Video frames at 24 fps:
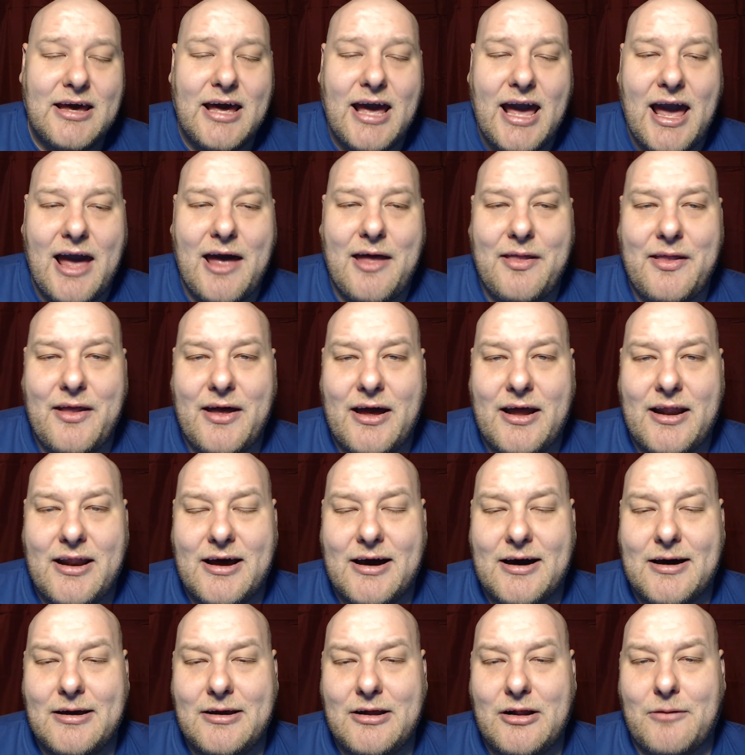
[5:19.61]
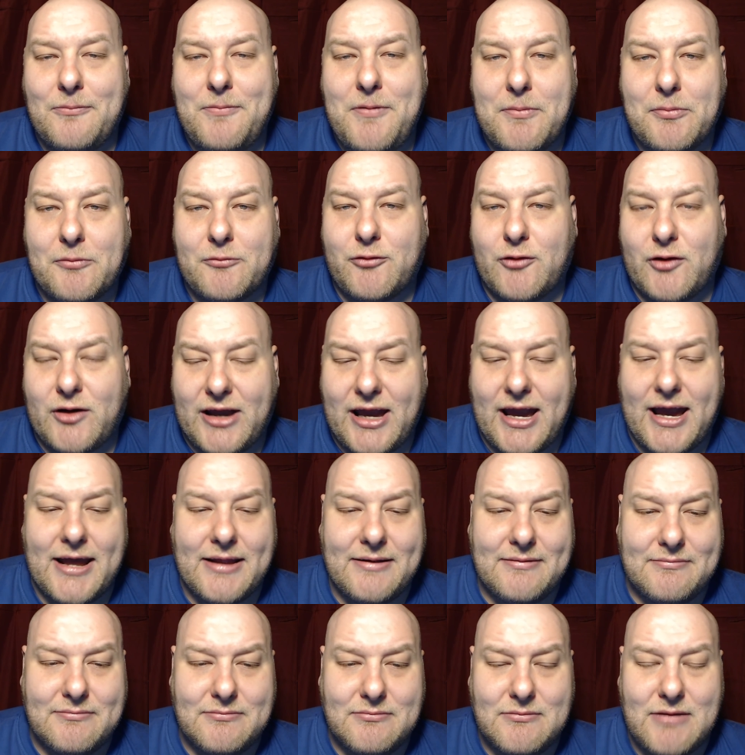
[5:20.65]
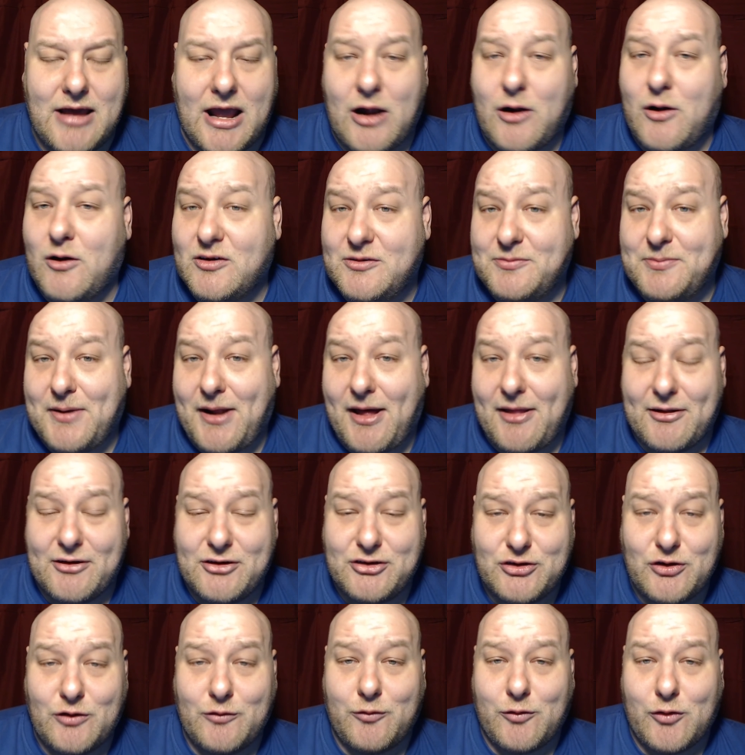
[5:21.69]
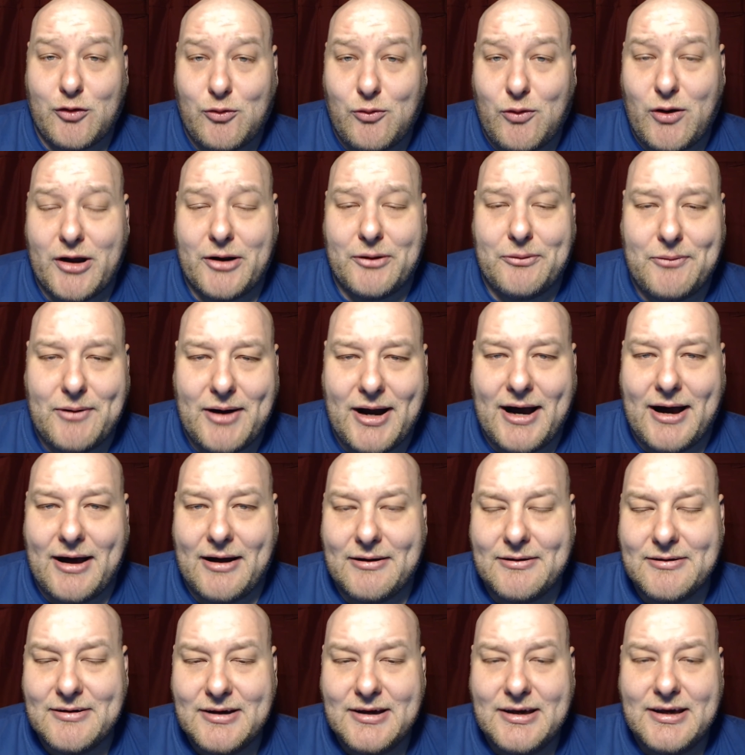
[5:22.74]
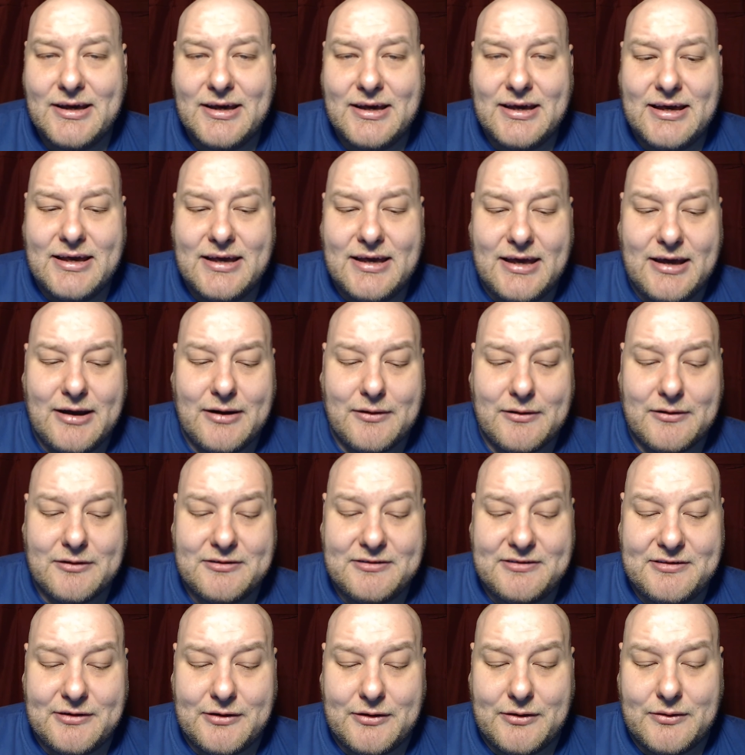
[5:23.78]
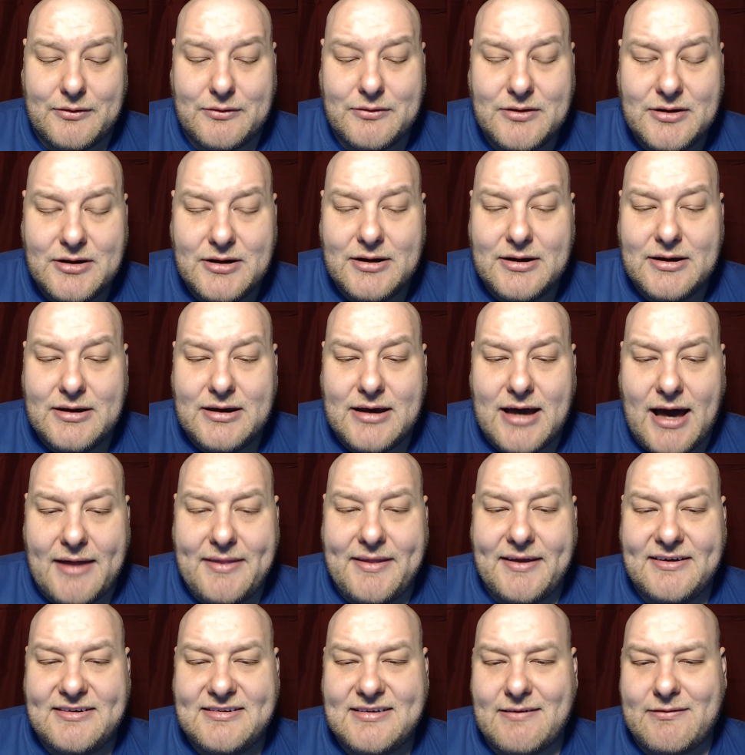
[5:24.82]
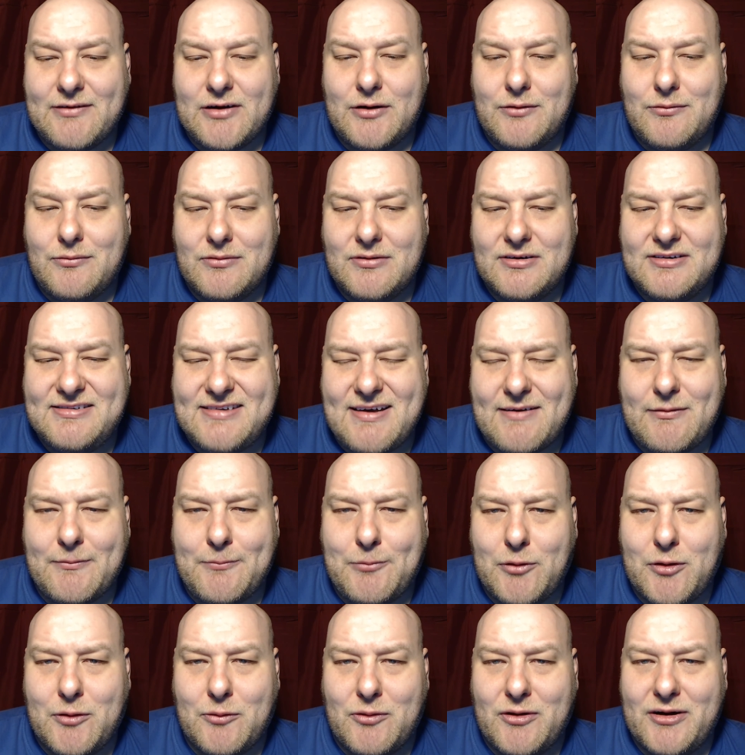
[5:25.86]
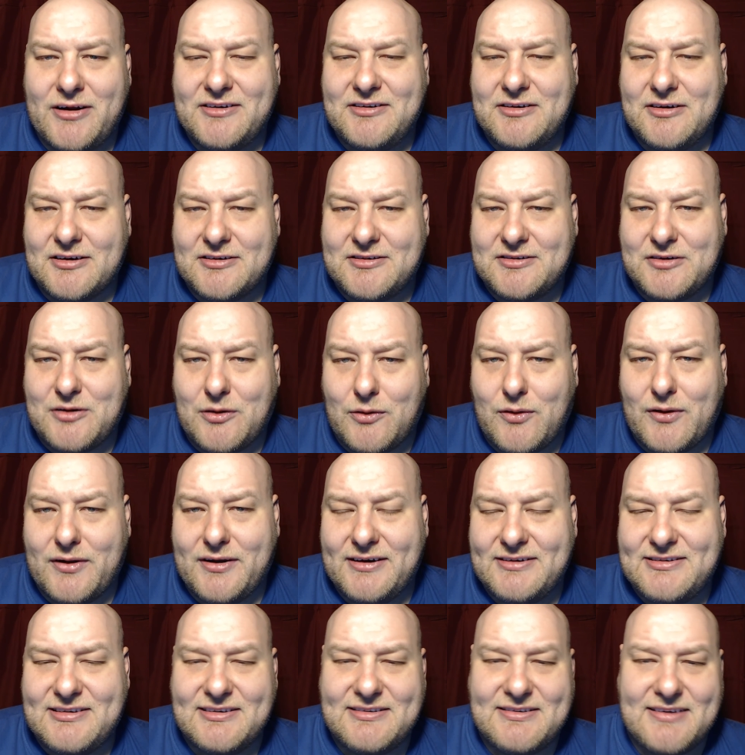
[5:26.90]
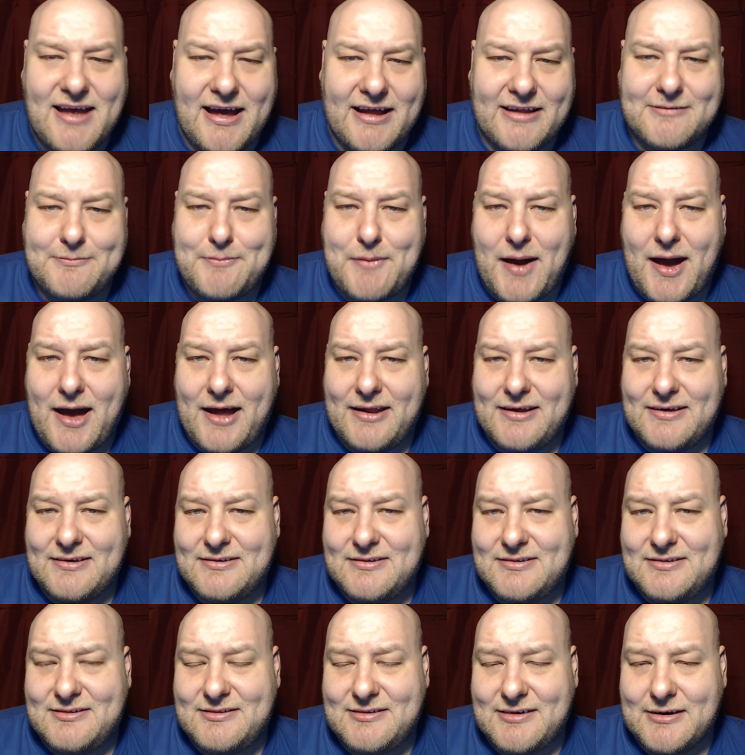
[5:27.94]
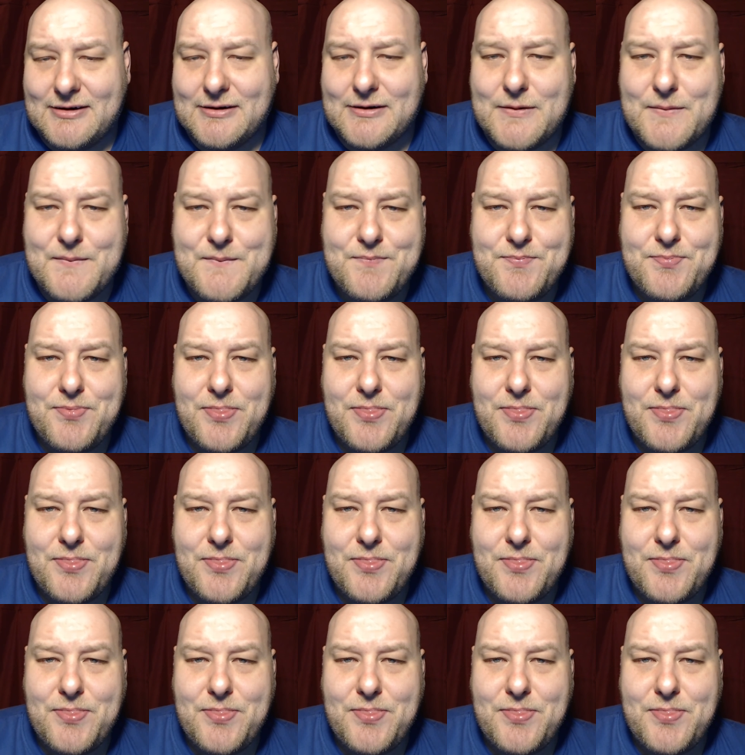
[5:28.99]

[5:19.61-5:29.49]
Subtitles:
And then, you know, people forget Aaron's been on the show for quite a while here. So I think 7.1 is a good score of this. It's not as bad as Still.